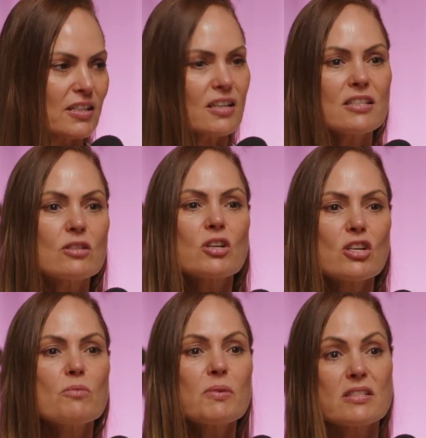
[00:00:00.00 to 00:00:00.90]
And I said, look,
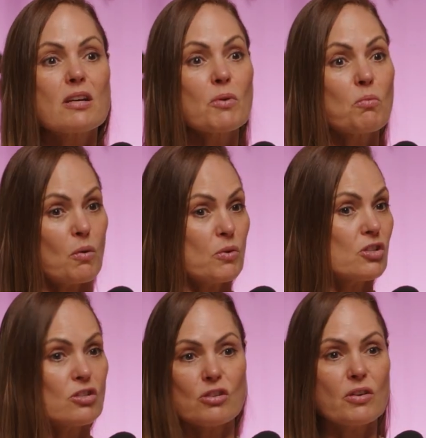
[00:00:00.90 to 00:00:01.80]
can you please tell me what we
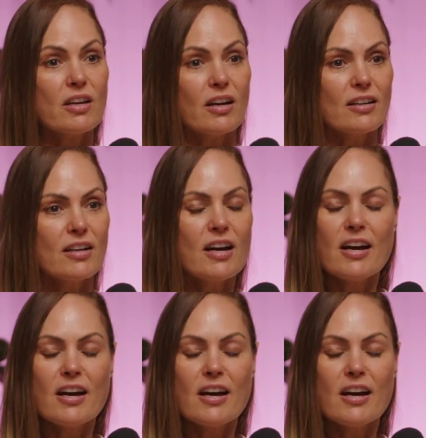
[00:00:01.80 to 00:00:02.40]
should do here?